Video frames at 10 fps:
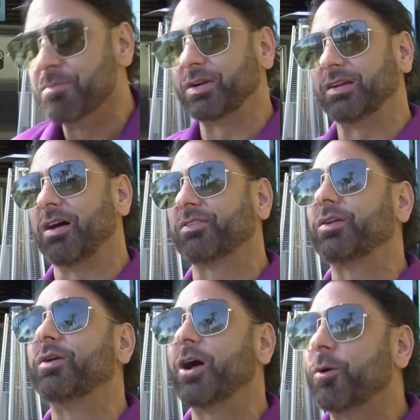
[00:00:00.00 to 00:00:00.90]
but it
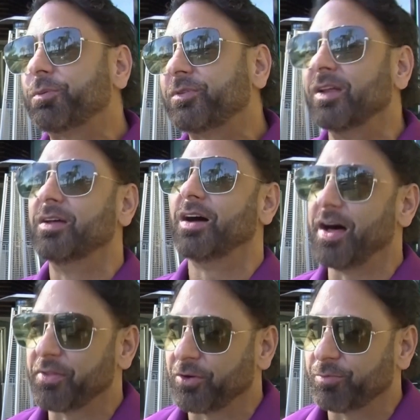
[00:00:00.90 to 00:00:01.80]
also helps
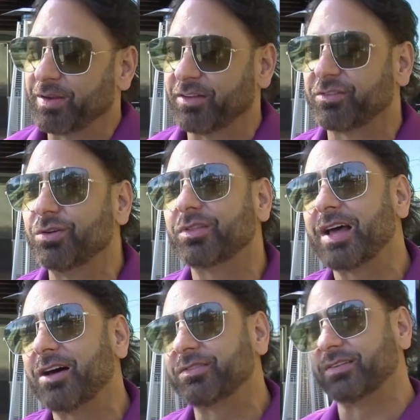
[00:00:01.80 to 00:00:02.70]
others because
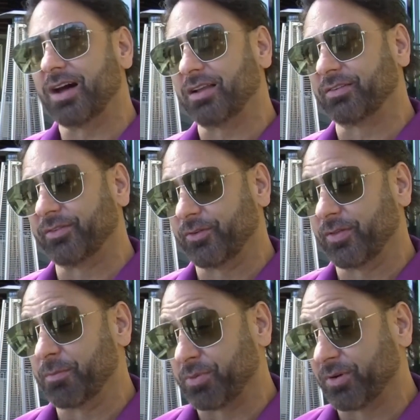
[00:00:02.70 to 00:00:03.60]
$2,000
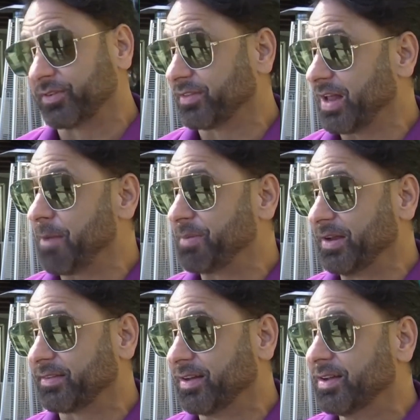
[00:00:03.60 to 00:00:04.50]
of the purchase of that
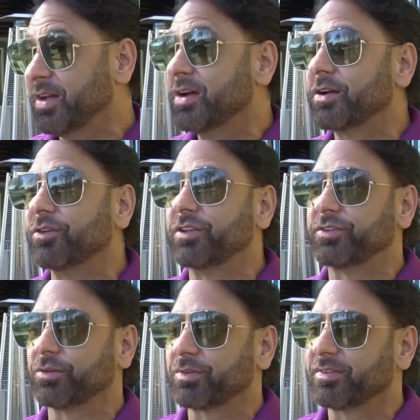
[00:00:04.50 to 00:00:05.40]
pizza goes to
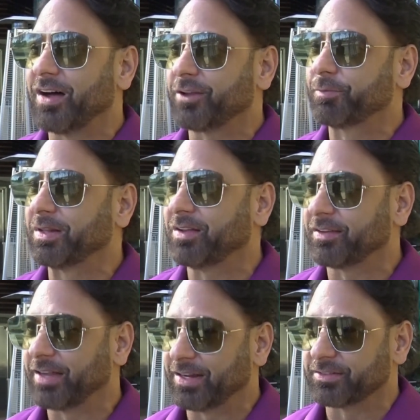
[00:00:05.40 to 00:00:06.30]
Children's Hospital
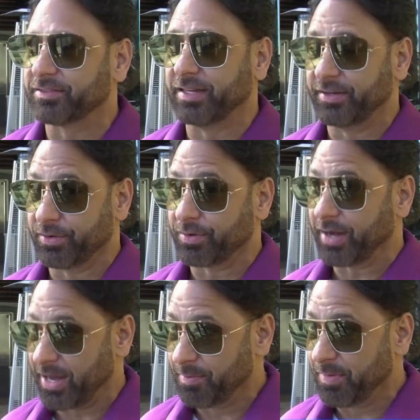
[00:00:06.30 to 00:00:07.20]
Los Angeles in
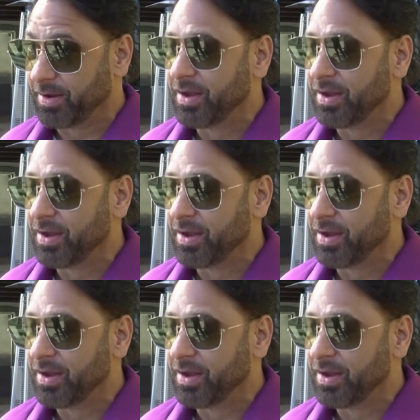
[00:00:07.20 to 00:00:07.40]
your name.